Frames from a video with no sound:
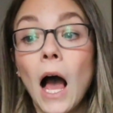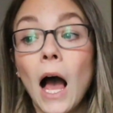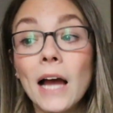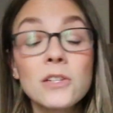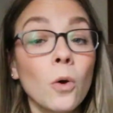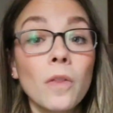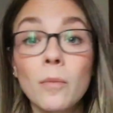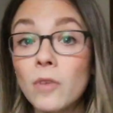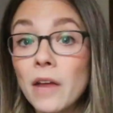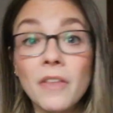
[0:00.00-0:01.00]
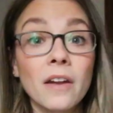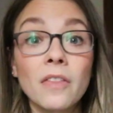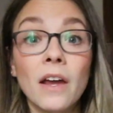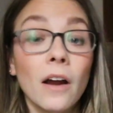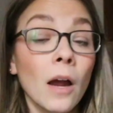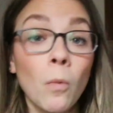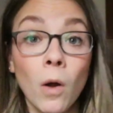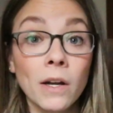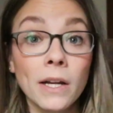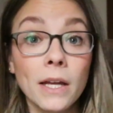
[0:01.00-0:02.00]
I told them right then and there I
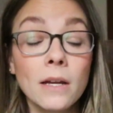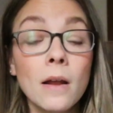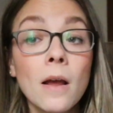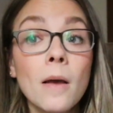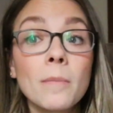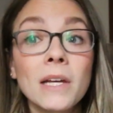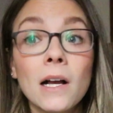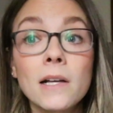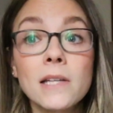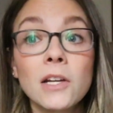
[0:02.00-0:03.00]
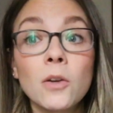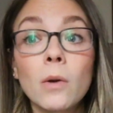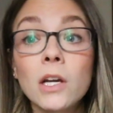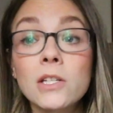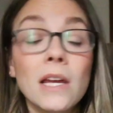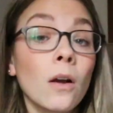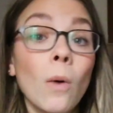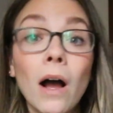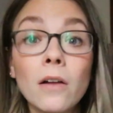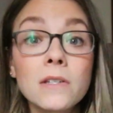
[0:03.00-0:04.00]
wanted it because I knew it could take a
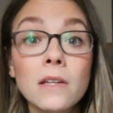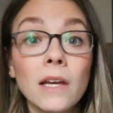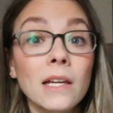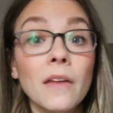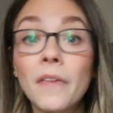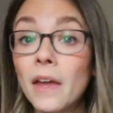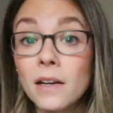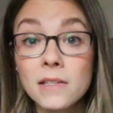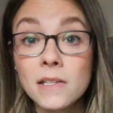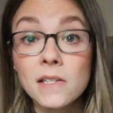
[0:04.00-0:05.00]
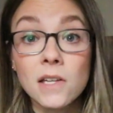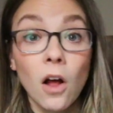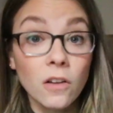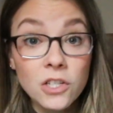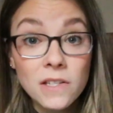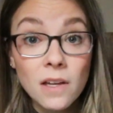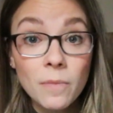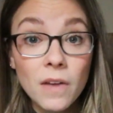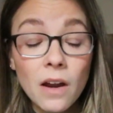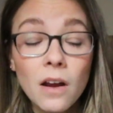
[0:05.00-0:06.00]
while to like get the anesthesiologist
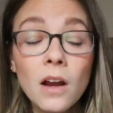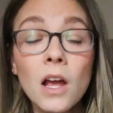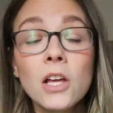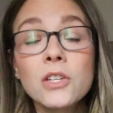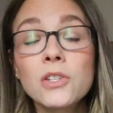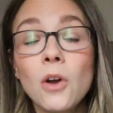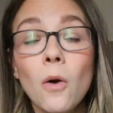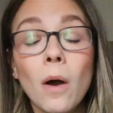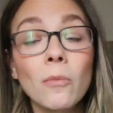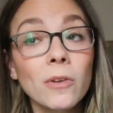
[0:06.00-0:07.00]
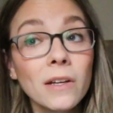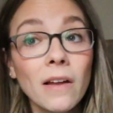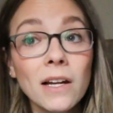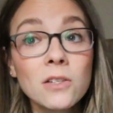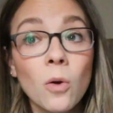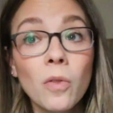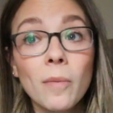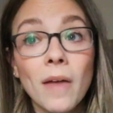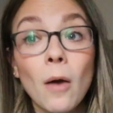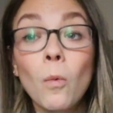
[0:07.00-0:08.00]
up there. So I'm really glad I told
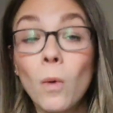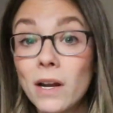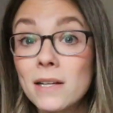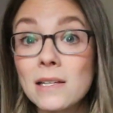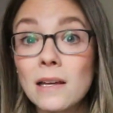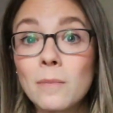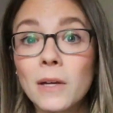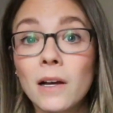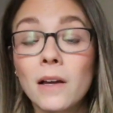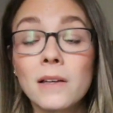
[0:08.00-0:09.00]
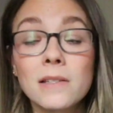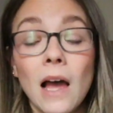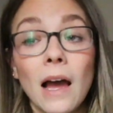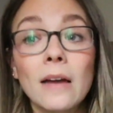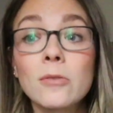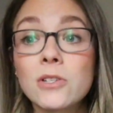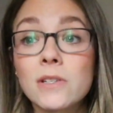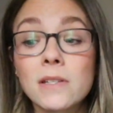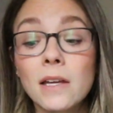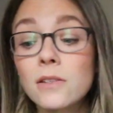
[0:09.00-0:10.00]
them that when I did, because I was
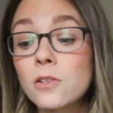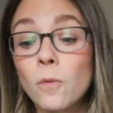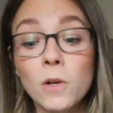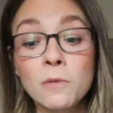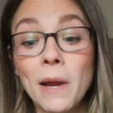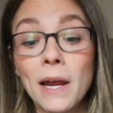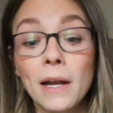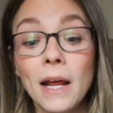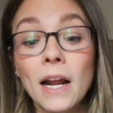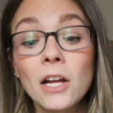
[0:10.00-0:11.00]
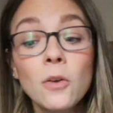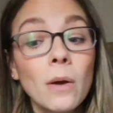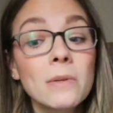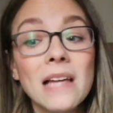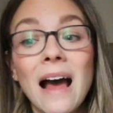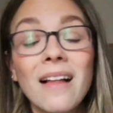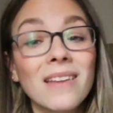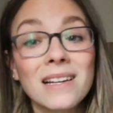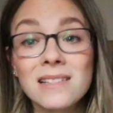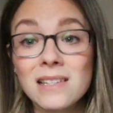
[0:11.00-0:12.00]
just in so much pain, and I knew I was at
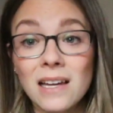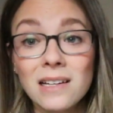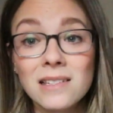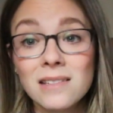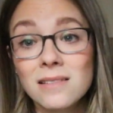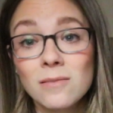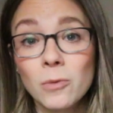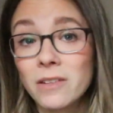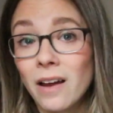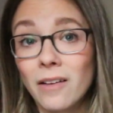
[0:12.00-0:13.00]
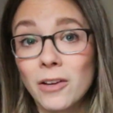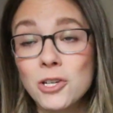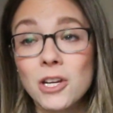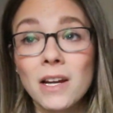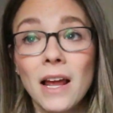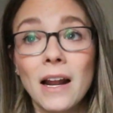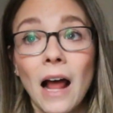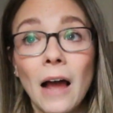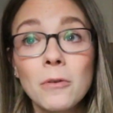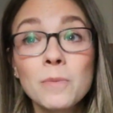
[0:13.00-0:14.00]
like a 6 with dilation, and
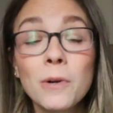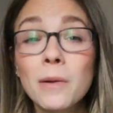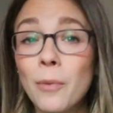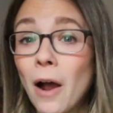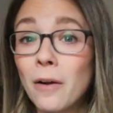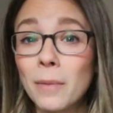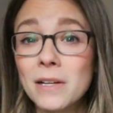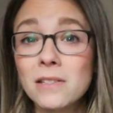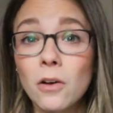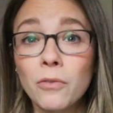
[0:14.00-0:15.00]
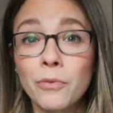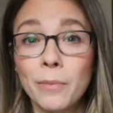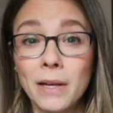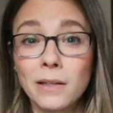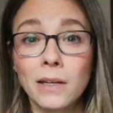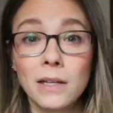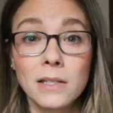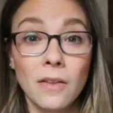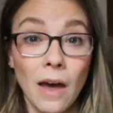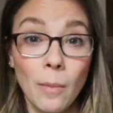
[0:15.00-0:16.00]
I was pretty proud of myself for making it
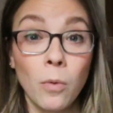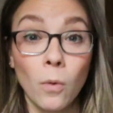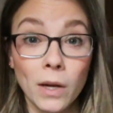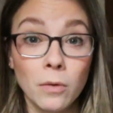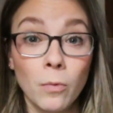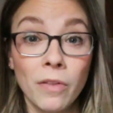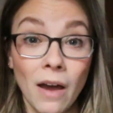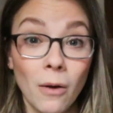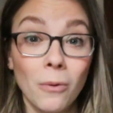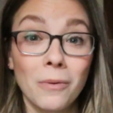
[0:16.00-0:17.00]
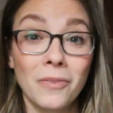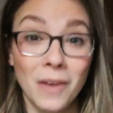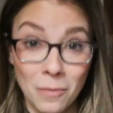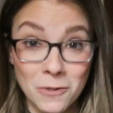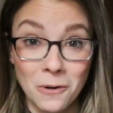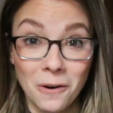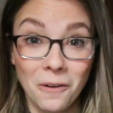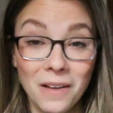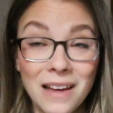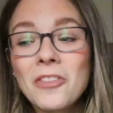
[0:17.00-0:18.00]
to that point without the
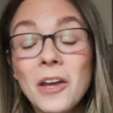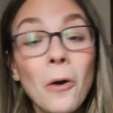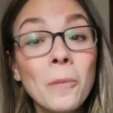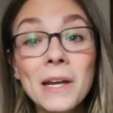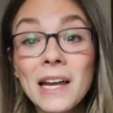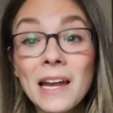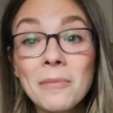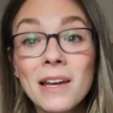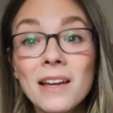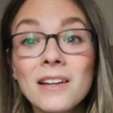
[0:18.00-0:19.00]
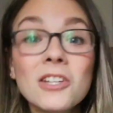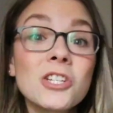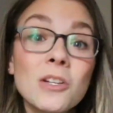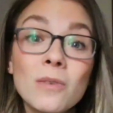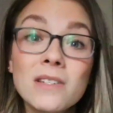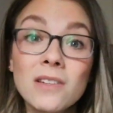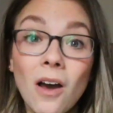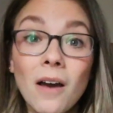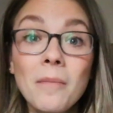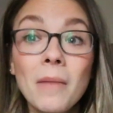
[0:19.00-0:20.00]
epidural. The OB came in. She was
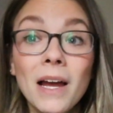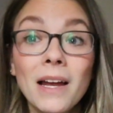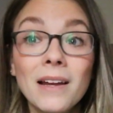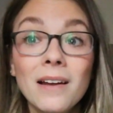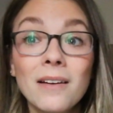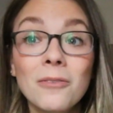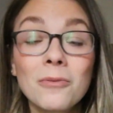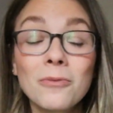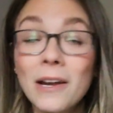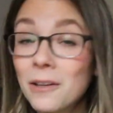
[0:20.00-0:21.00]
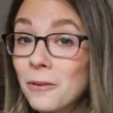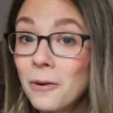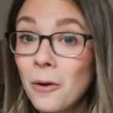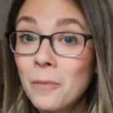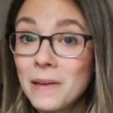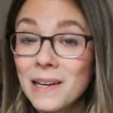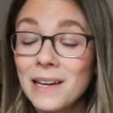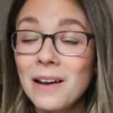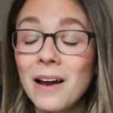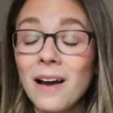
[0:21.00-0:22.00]
not my regular OB,
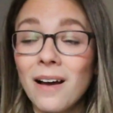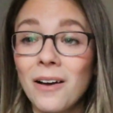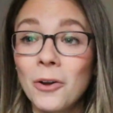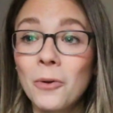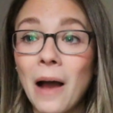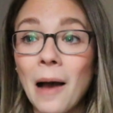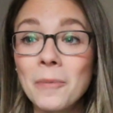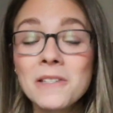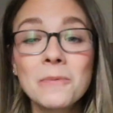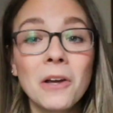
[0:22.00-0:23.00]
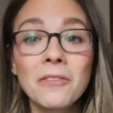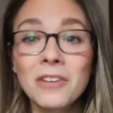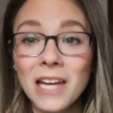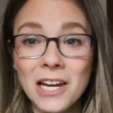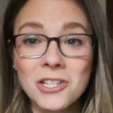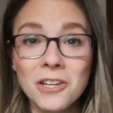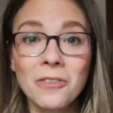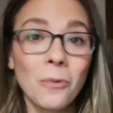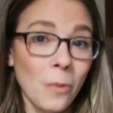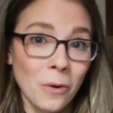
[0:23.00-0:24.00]
who happened to be on
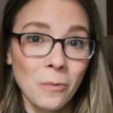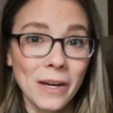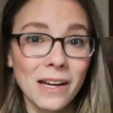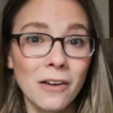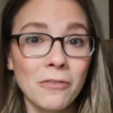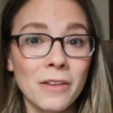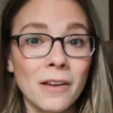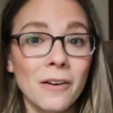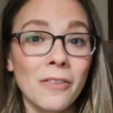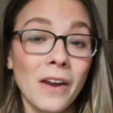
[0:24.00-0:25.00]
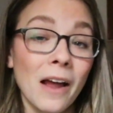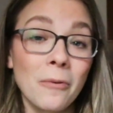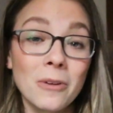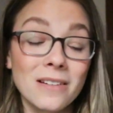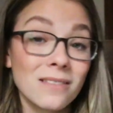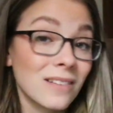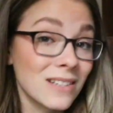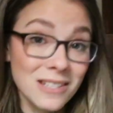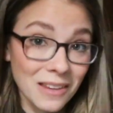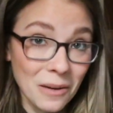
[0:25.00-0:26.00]
vacation the 1 week of the year that I went
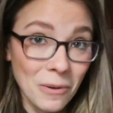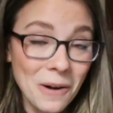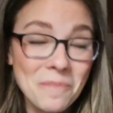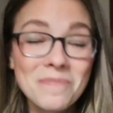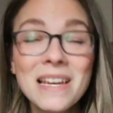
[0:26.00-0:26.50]
into labor.